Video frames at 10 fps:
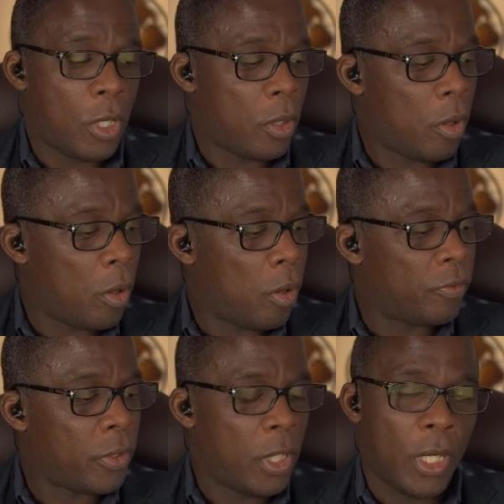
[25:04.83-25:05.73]
of
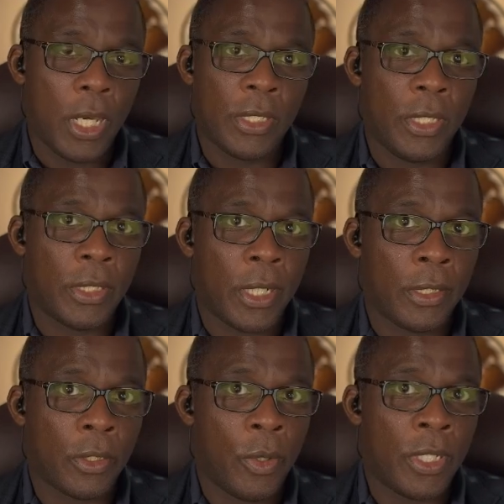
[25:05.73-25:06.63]
acetyl
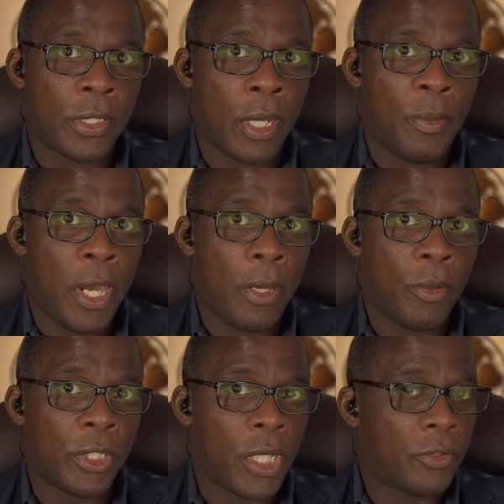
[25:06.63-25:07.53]
coenzyme A,
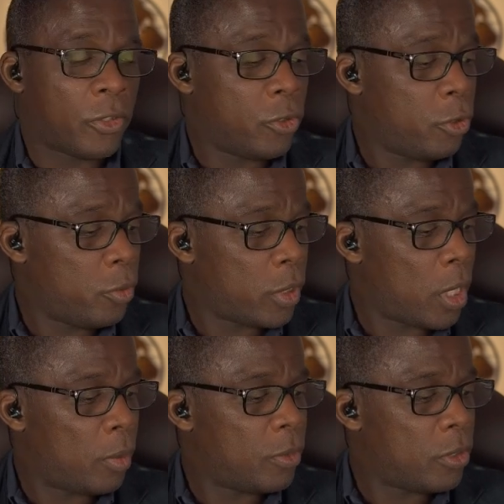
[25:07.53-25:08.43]
which has 2
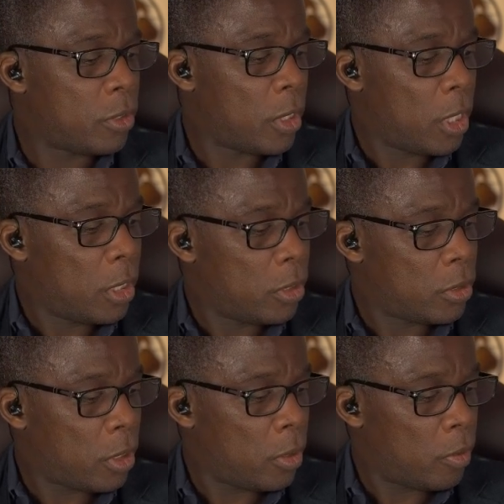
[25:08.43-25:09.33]
carbons.
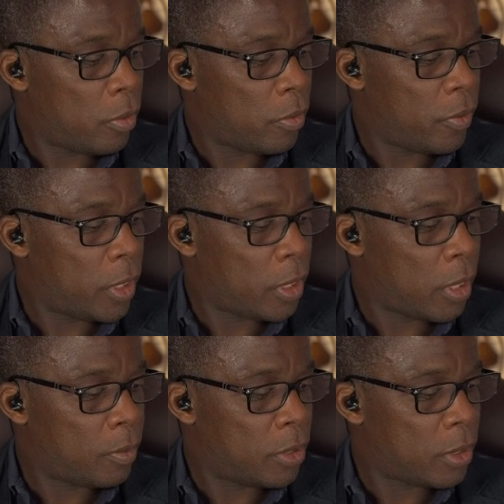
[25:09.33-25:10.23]
So 3
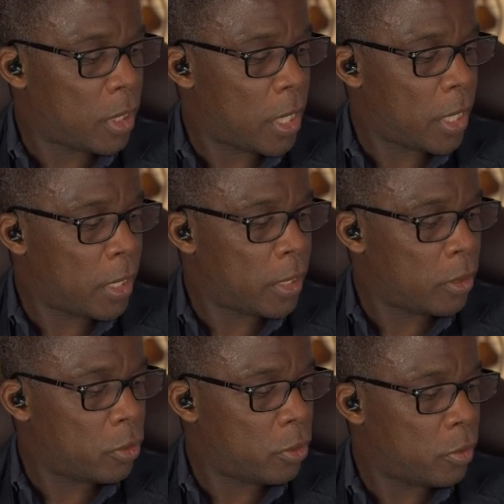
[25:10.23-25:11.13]
carbons there and then
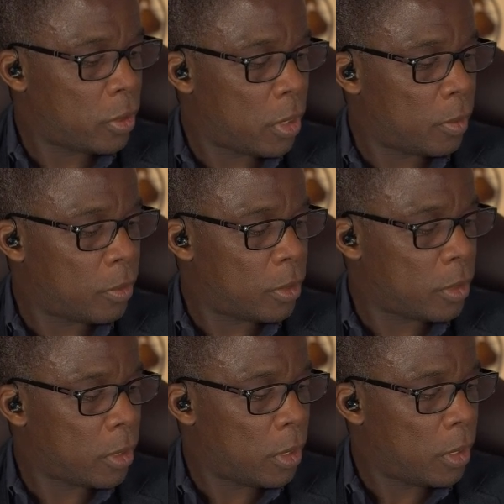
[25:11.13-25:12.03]
2 carbons
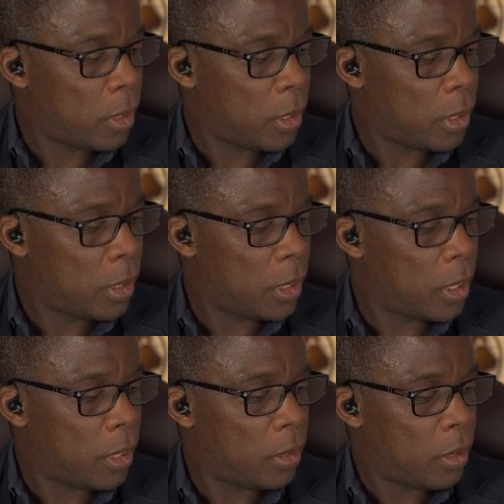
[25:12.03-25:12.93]

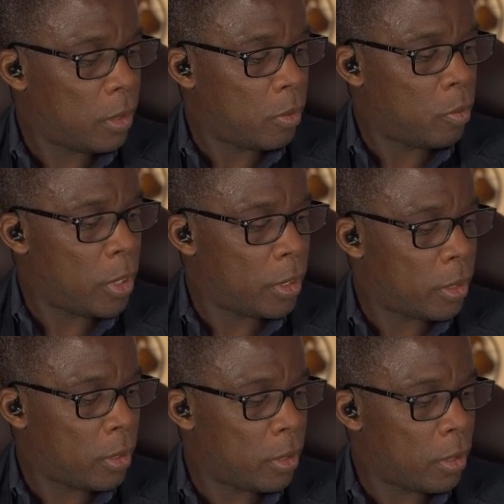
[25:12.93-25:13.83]
here with
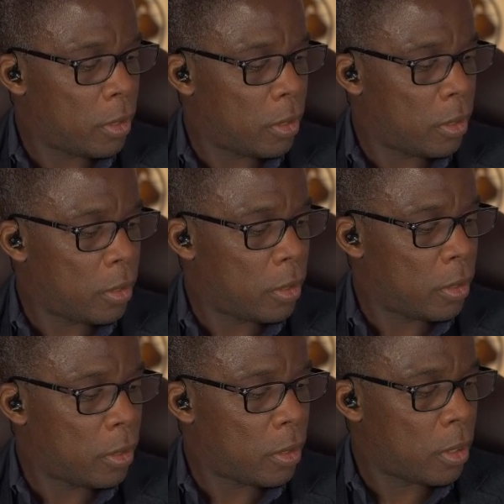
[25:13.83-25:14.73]

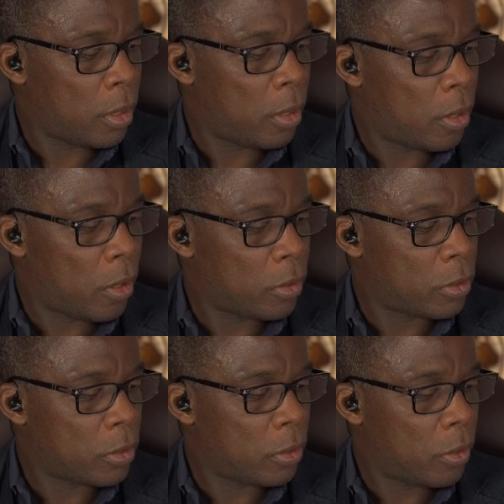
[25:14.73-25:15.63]
a
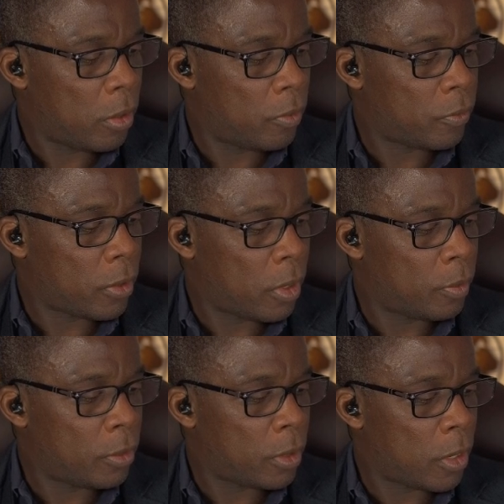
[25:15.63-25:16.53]
loss of
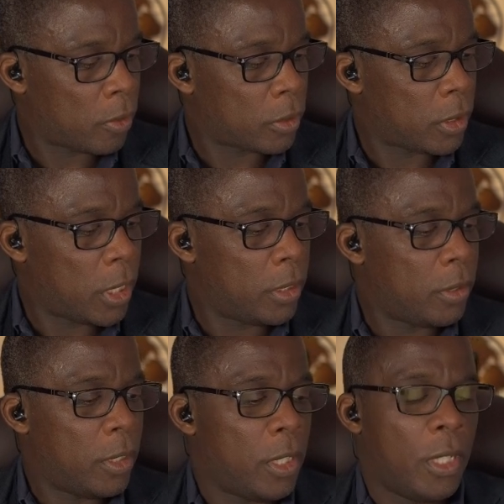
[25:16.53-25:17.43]
carbon dioxide.
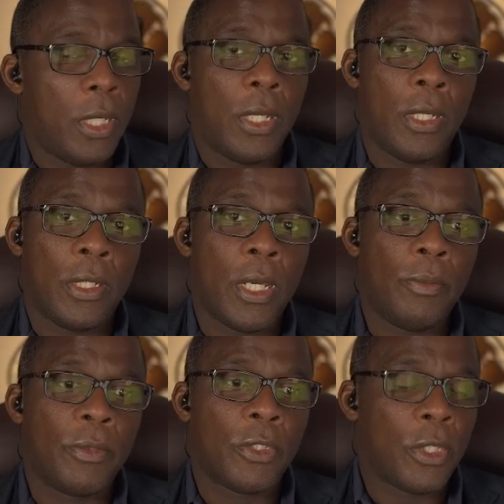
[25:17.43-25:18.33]
Okay,
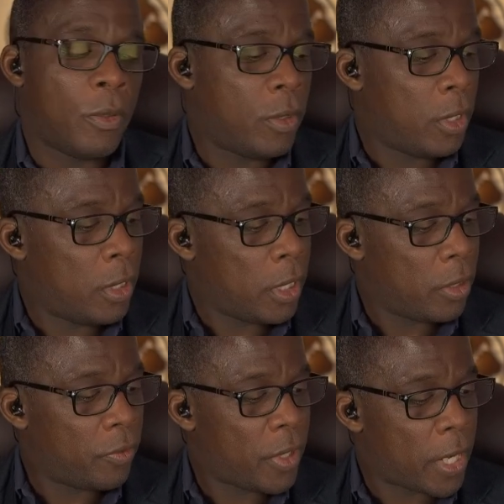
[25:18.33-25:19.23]
so the
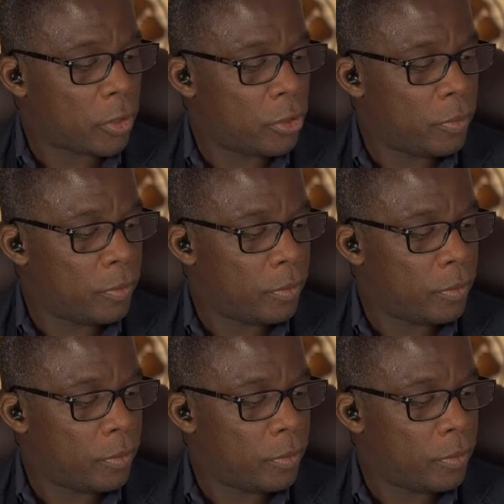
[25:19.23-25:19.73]
link reaction